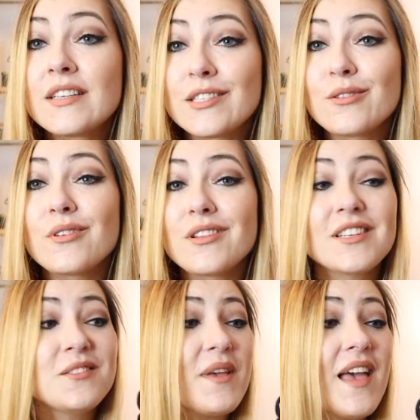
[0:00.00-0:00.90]
So
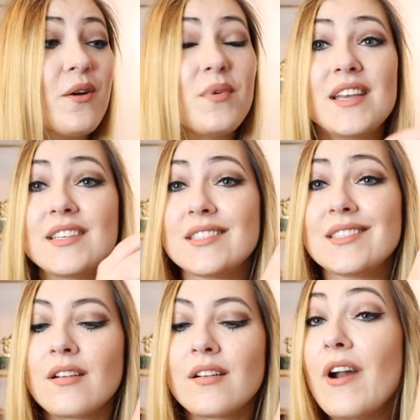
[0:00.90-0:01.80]
this bag weighs
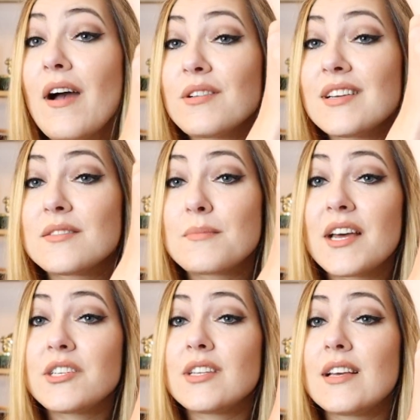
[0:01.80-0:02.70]
around as
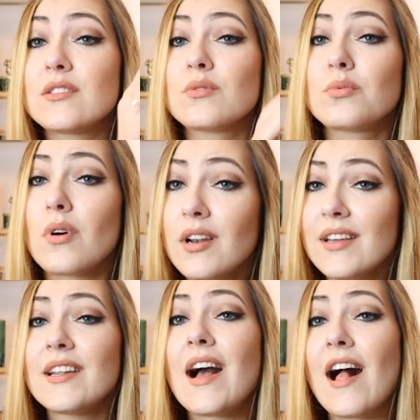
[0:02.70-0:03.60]
much as
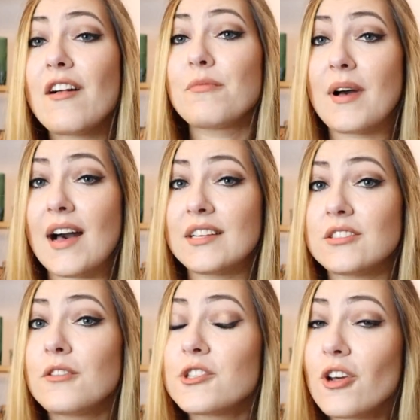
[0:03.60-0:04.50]
1.5 bars
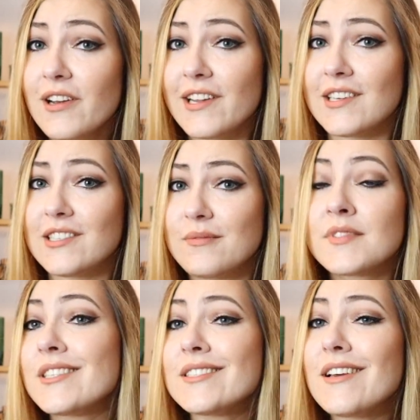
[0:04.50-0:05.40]
of chocolate.
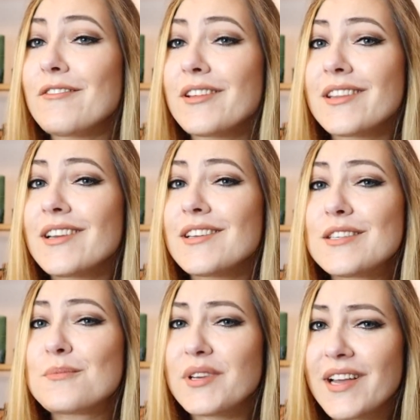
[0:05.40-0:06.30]
Since everything
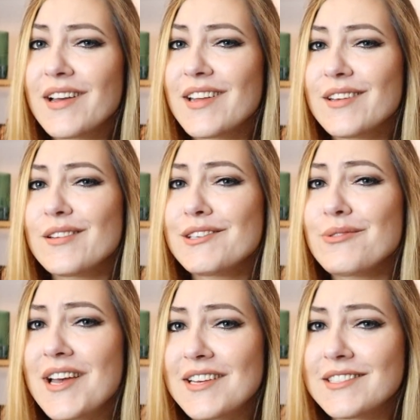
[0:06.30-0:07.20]
is bigger in the
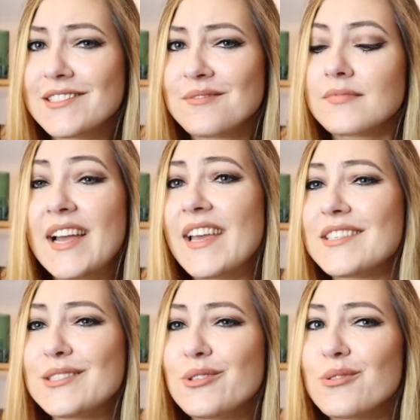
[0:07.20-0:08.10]
US, I
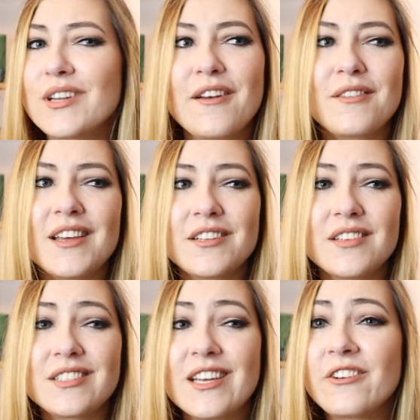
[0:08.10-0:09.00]
guess you don't have that
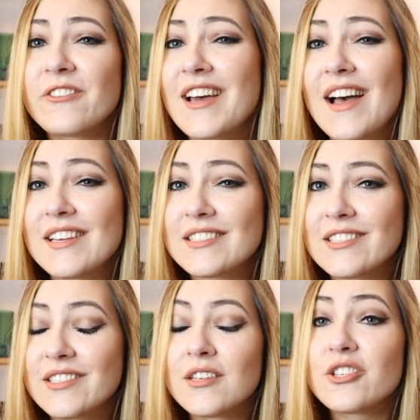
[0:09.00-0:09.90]

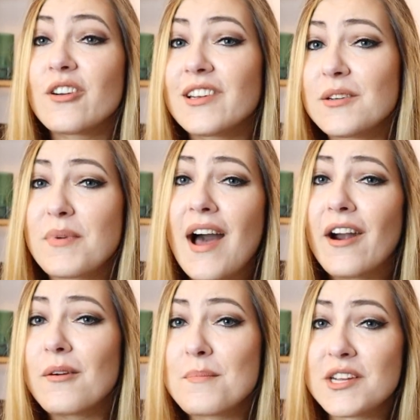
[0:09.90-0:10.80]
standardized chocolate
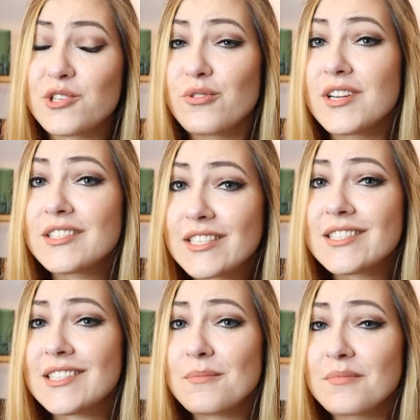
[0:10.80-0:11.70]
bar measuring
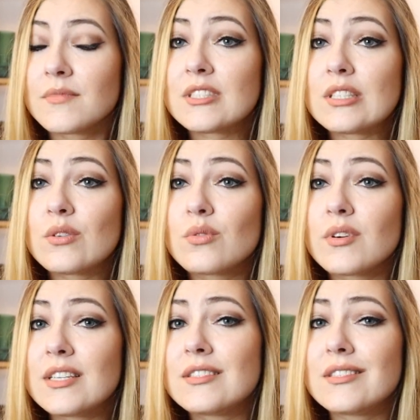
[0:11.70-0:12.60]
system, so
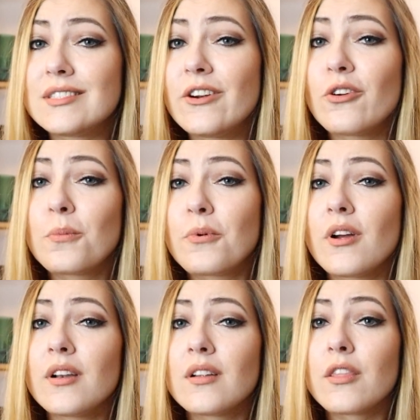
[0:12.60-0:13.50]
it's
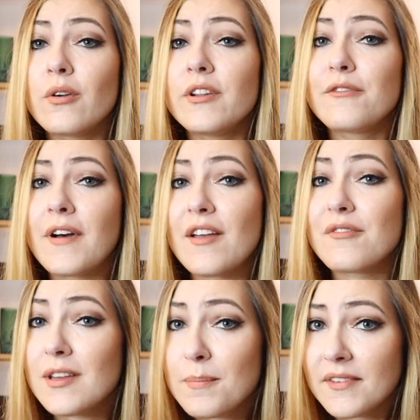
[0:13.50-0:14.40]

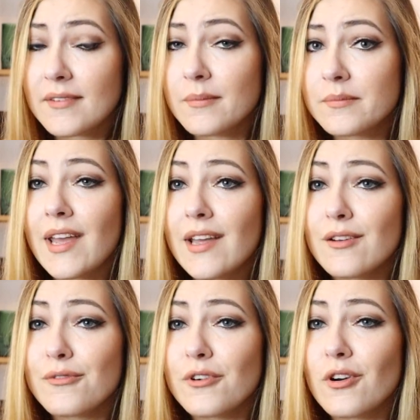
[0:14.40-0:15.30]
0.35 IPS. And
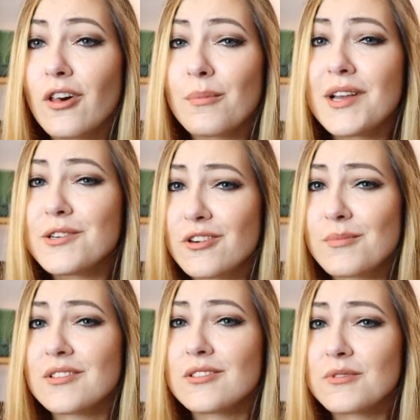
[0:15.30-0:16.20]
for all my
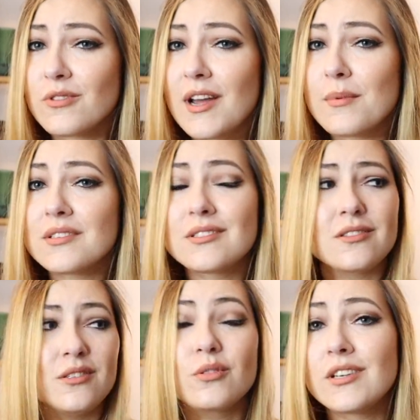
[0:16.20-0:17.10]
German subscribers,
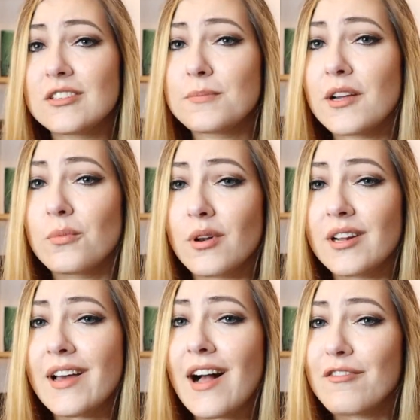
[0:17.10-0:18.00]
you can expect
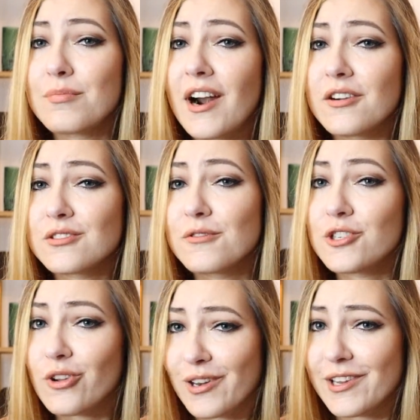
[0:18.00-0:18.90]
1.5 bars of
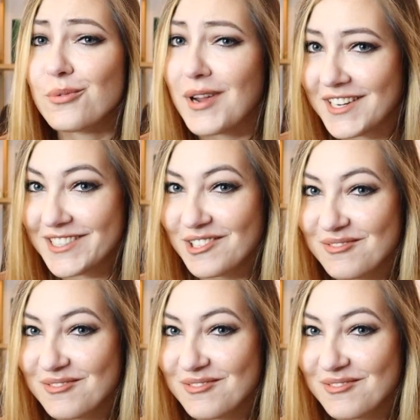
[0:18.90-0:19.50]
chocolate weight.